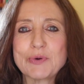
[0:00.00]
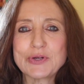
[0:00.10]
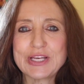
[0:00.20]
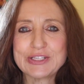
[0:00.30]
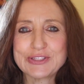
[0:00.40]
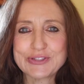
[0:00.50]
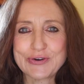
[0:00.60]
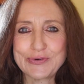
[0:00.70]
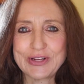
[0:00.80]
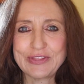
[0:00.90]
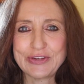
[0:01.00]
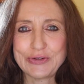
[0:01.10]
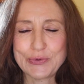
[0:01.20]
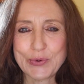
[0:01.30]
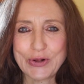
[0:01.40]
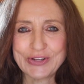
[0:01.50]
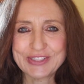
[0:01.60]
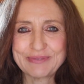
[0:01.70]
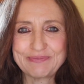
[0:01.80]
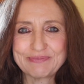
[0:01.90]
Body and Soul in the New World.